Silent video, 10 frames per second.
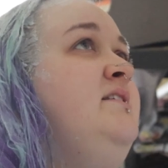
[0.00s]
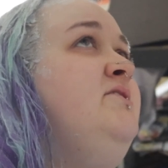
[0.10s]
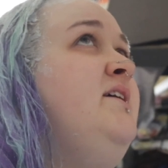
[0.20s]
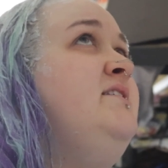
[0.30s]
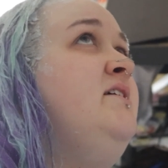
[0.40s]
And so
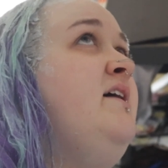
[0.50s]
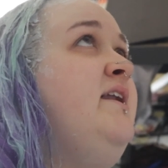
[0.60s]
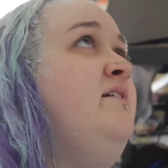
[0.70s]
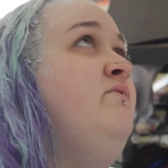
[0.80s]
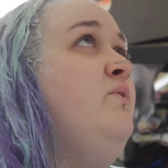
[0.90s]
that's a
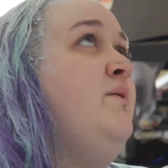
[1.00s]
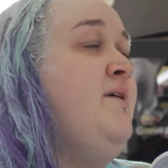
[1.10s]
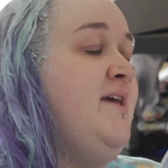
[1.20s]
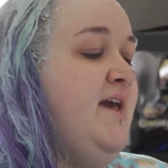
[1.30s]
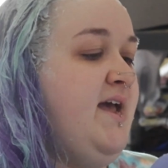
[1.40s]
lot of what
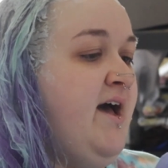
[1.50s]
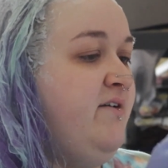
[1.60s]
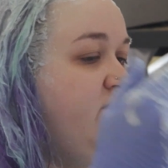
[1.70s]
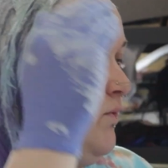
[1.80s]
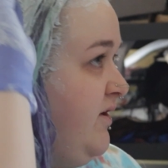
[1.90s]
we get out of the